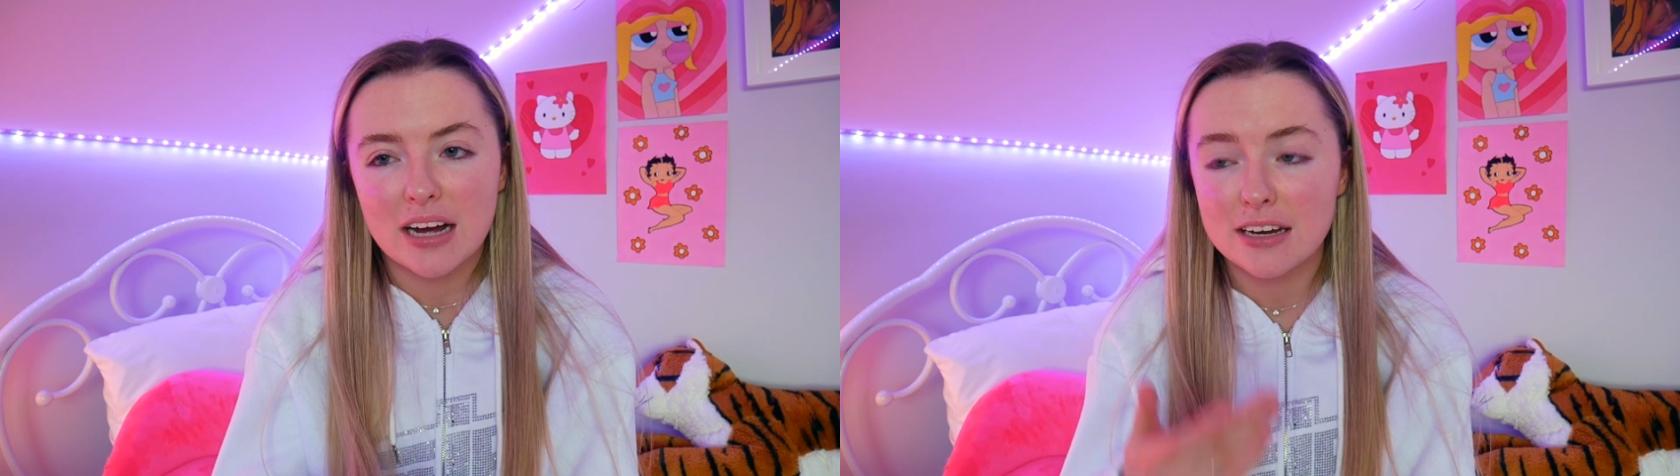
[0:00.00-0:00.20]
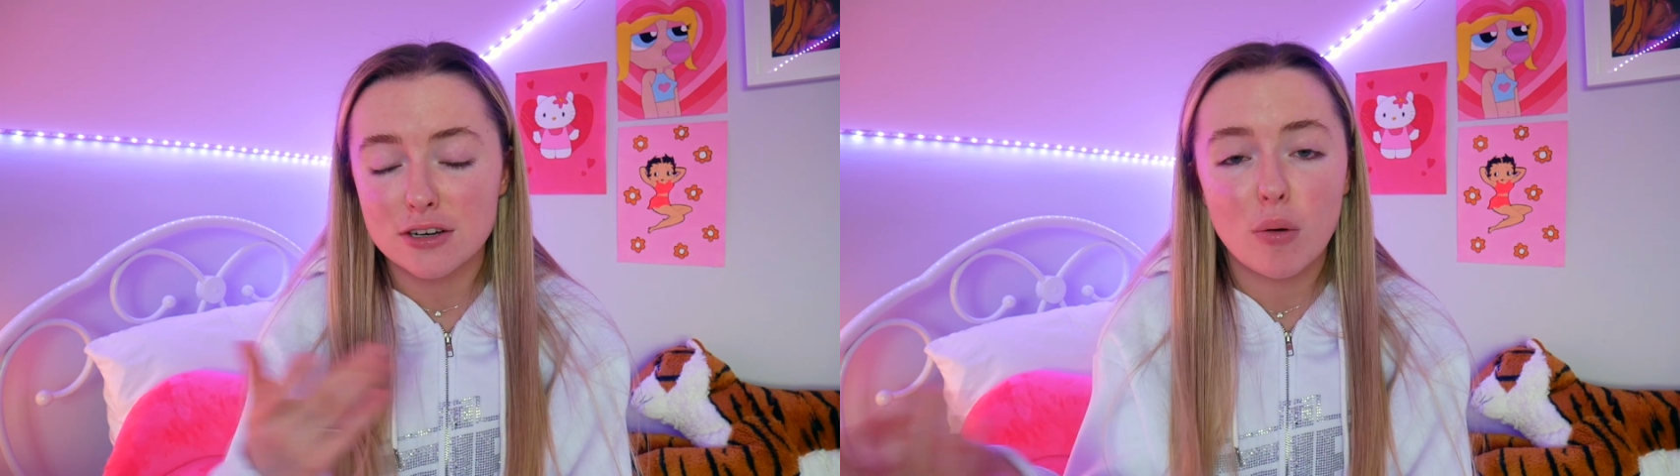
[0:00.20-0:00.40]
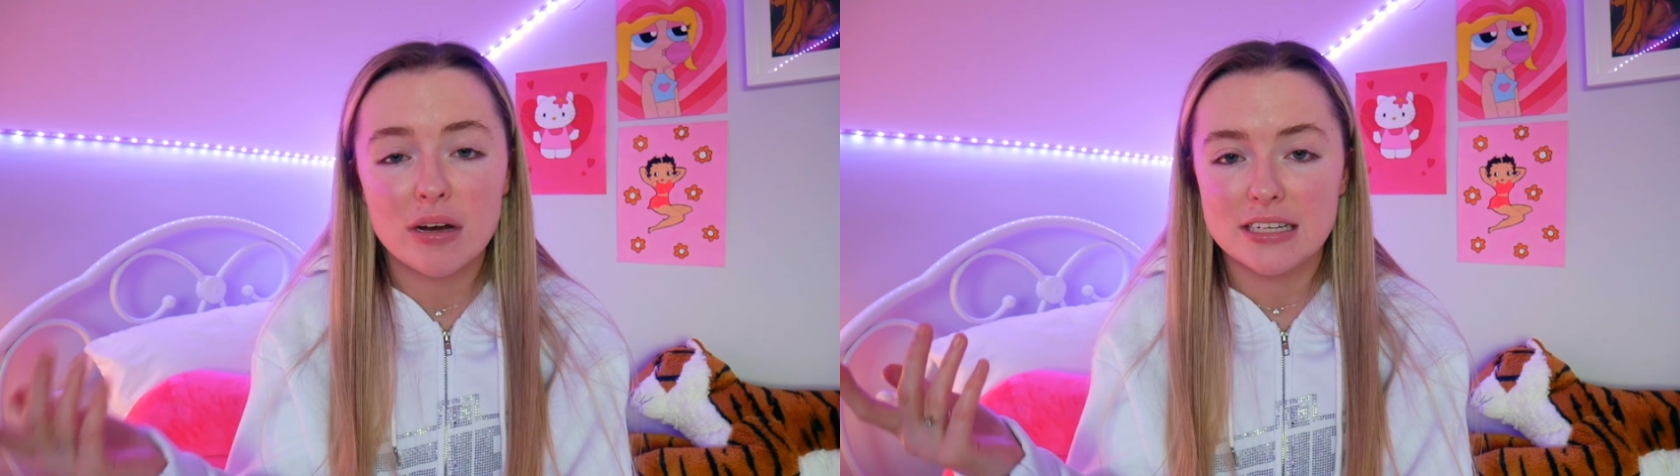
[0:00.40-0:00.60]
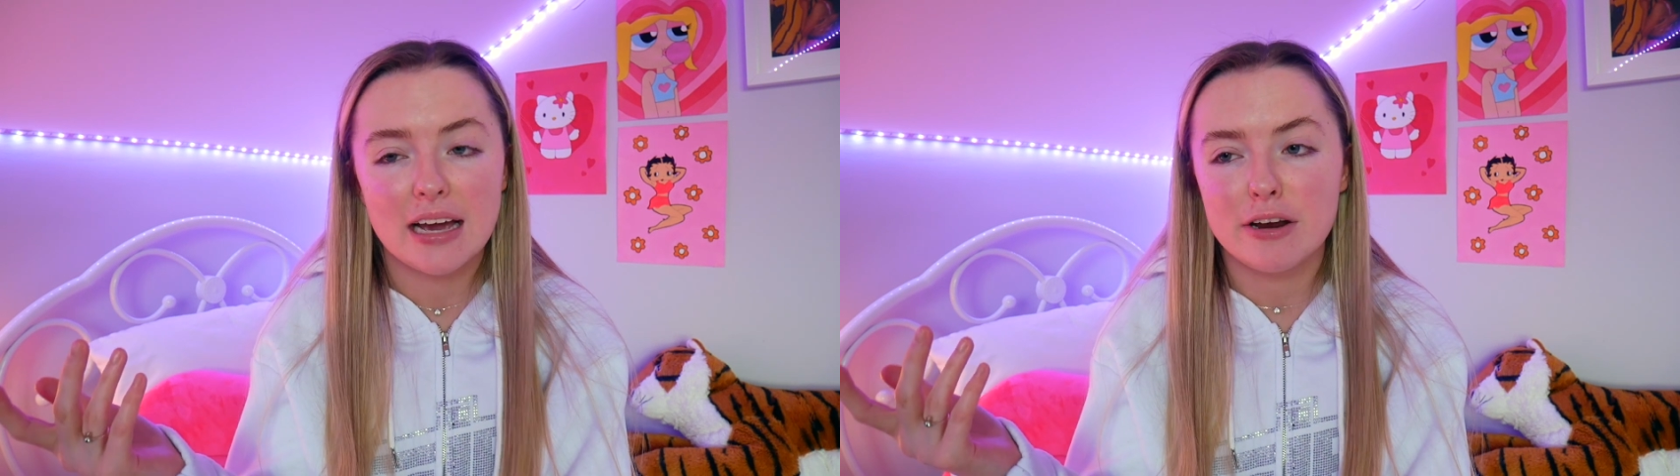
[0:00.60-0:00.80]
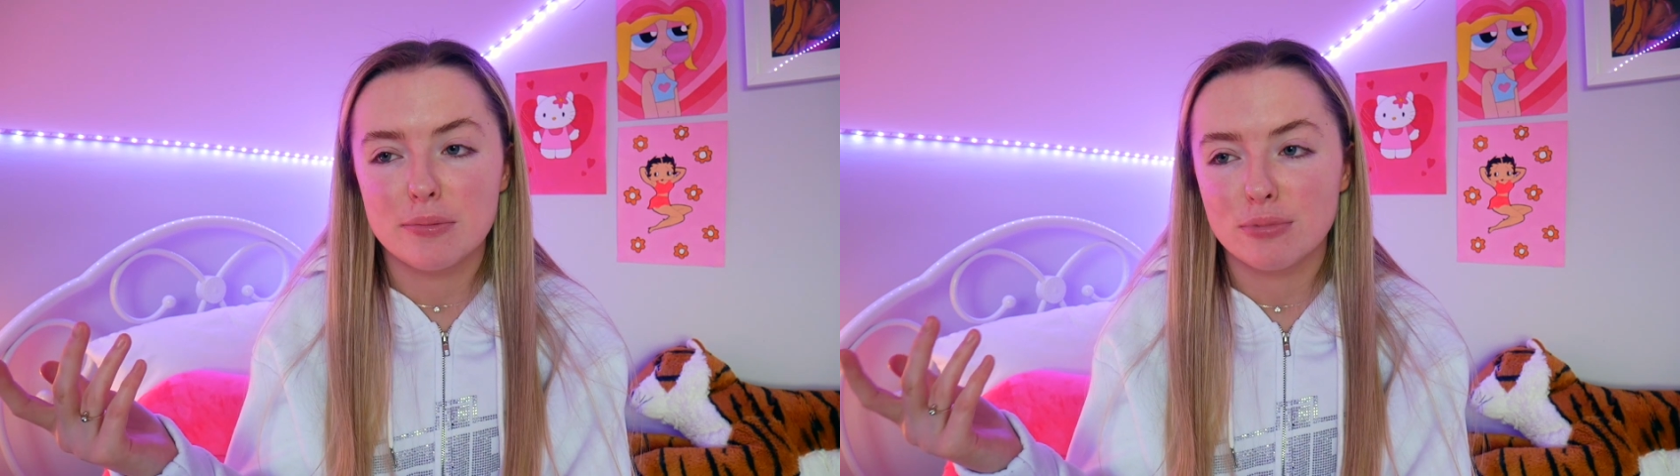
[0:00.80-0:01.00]
I had no idea
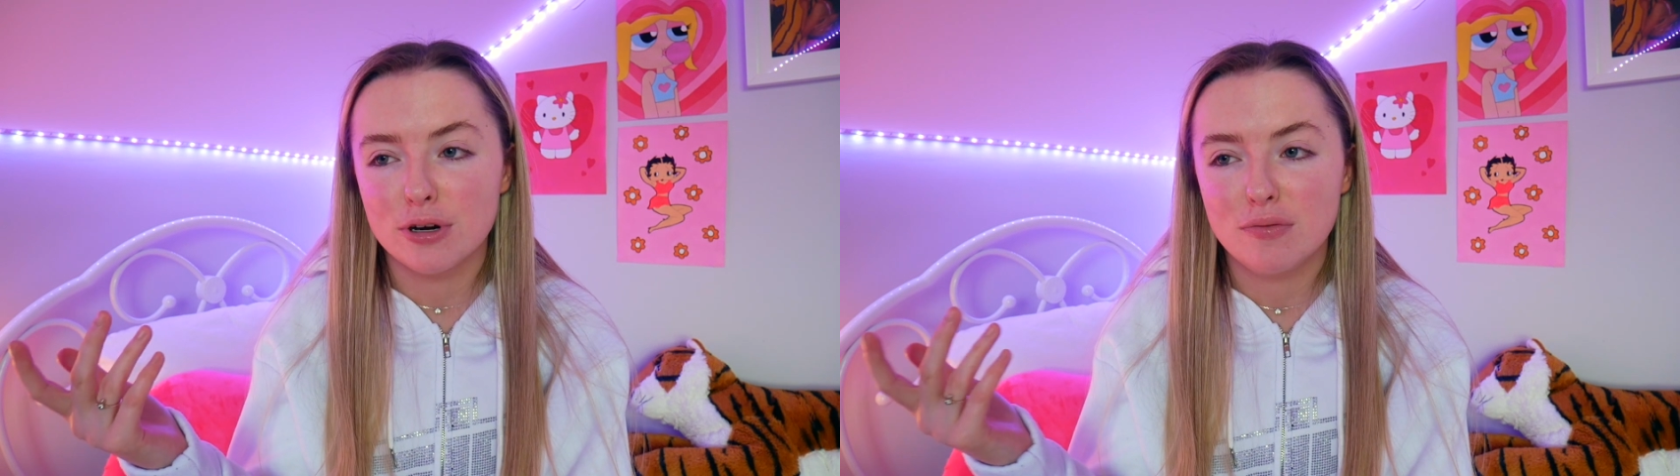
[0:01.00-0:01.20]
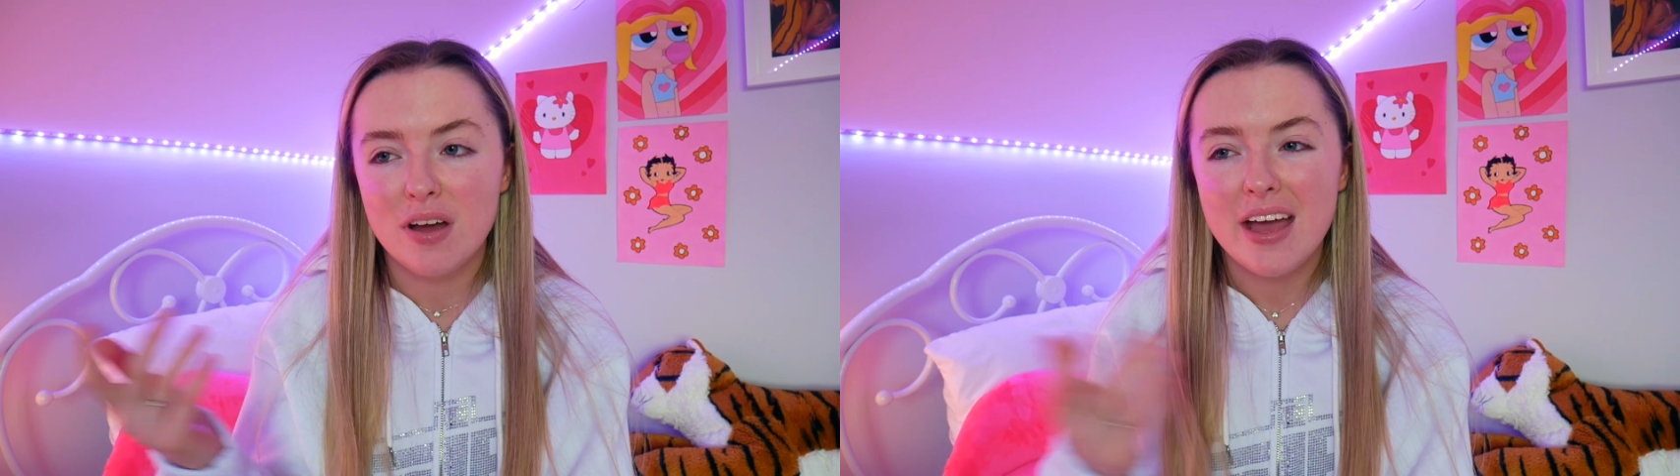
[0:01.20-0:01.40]
how to improve.